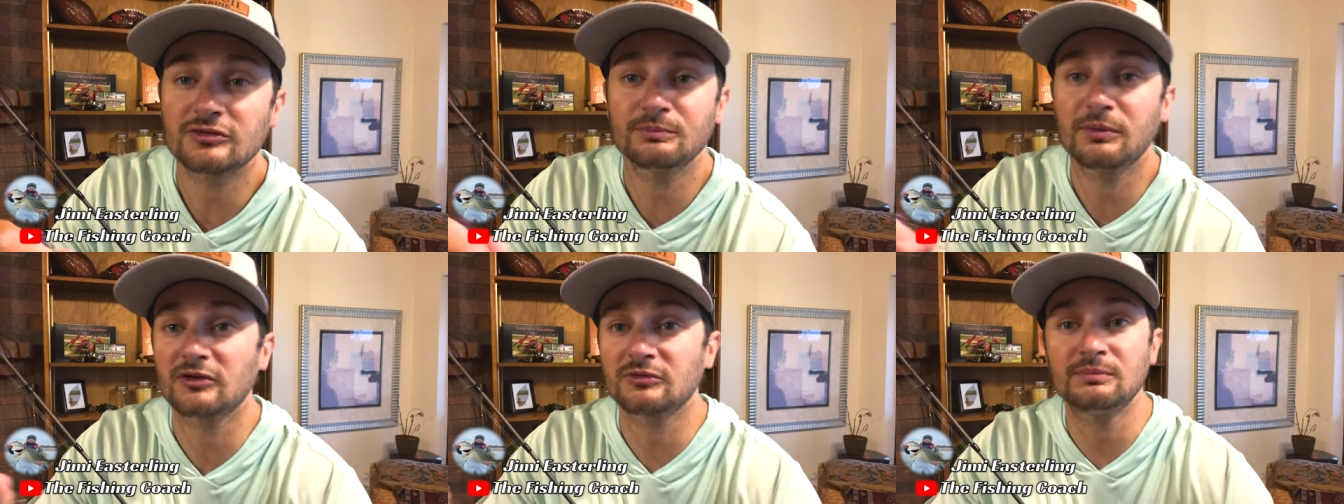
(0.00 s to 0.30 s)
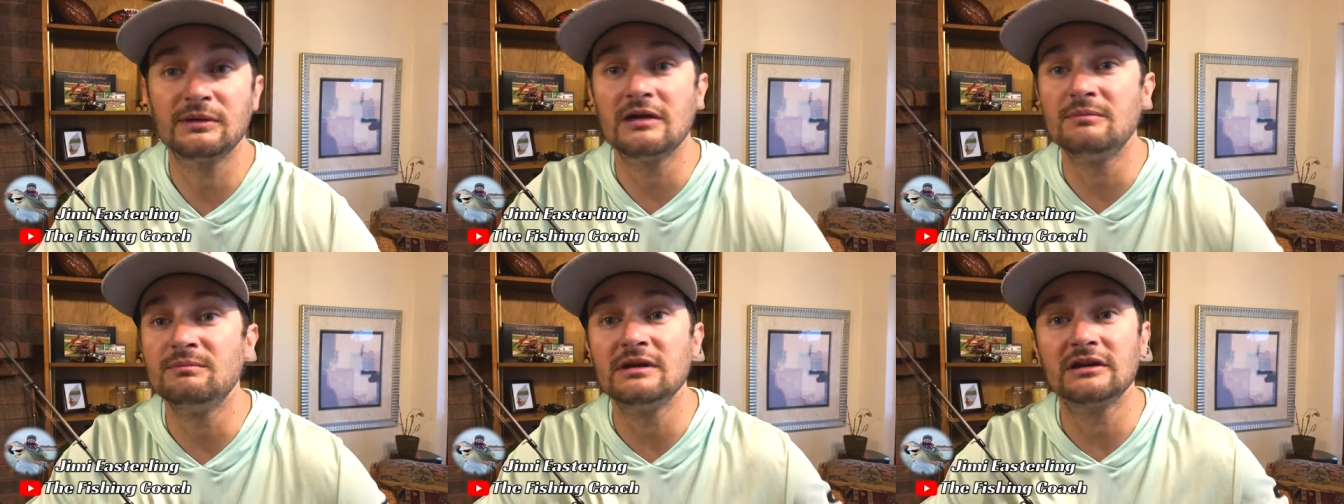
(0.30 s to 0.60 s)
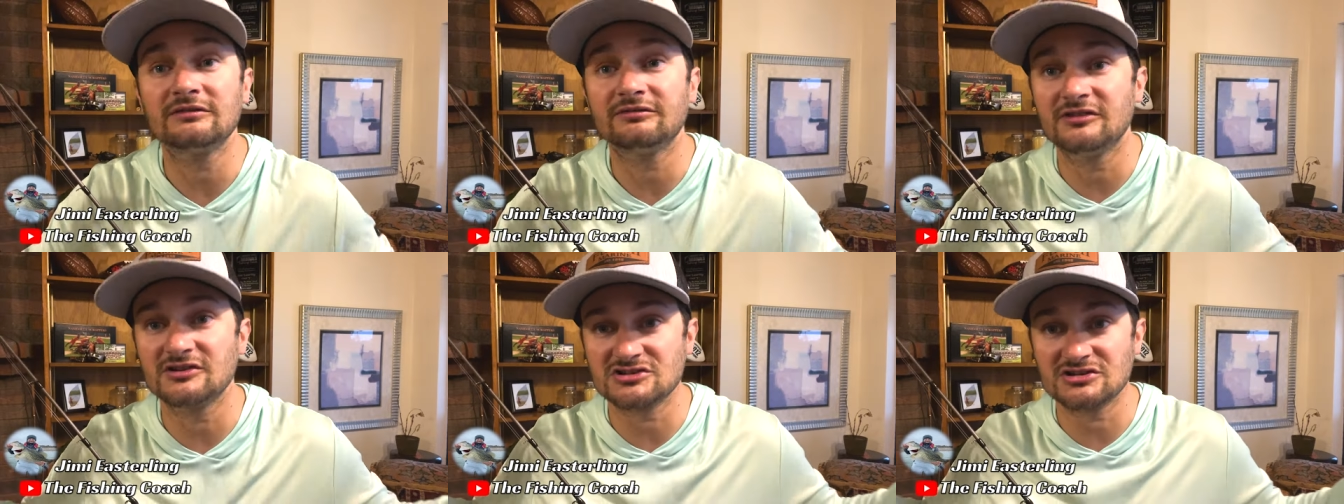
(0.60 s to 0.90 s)
supposed to be a
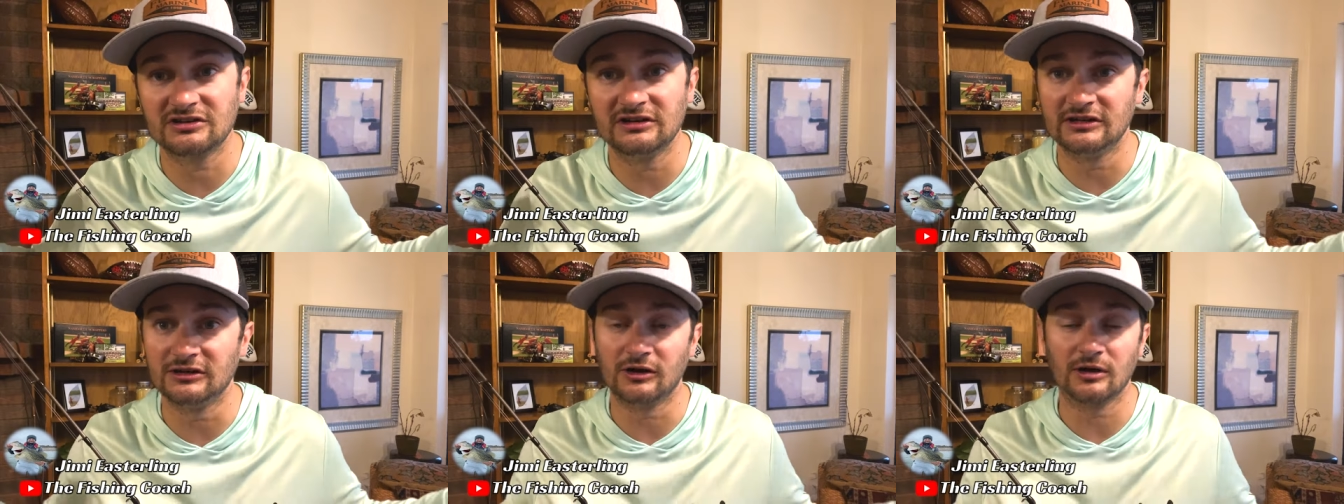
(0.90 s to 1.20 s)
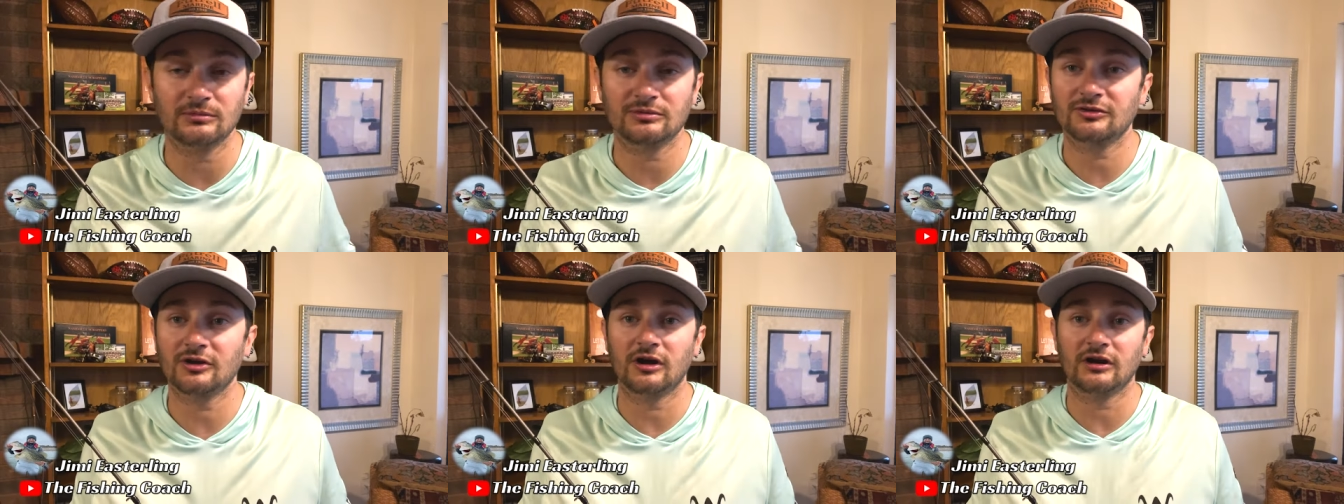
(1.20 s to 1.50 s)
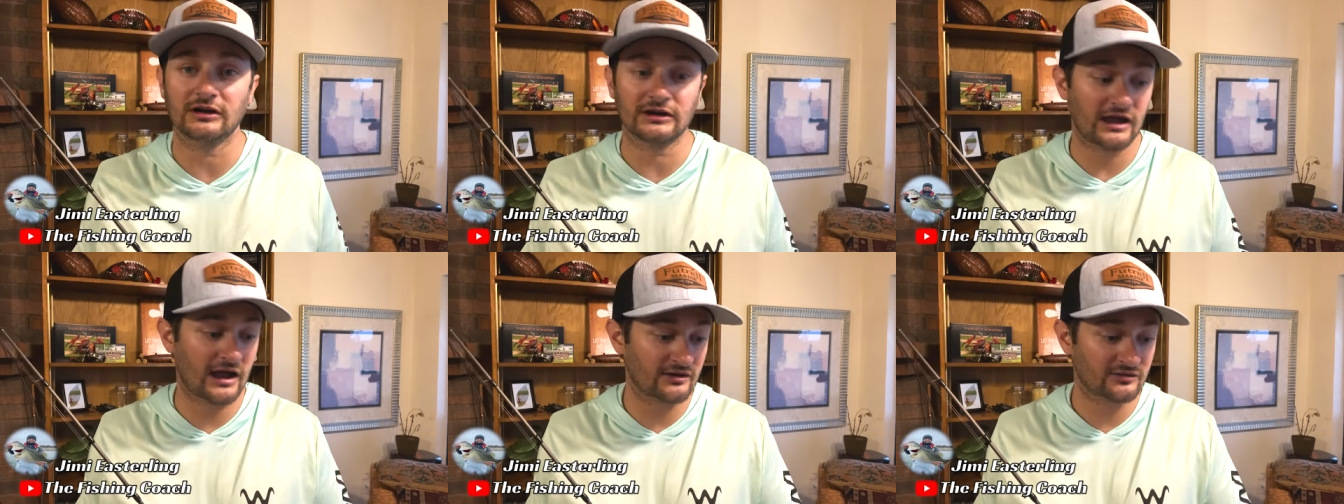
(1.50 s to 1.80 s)
big fish deal. I'm
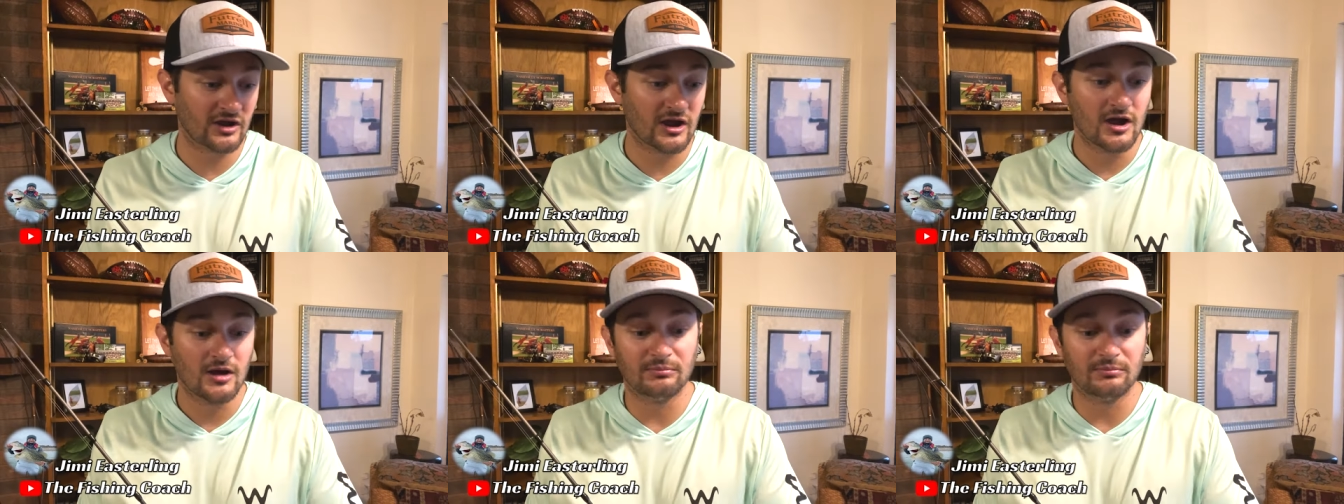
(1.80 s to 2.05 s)
sorry, guys.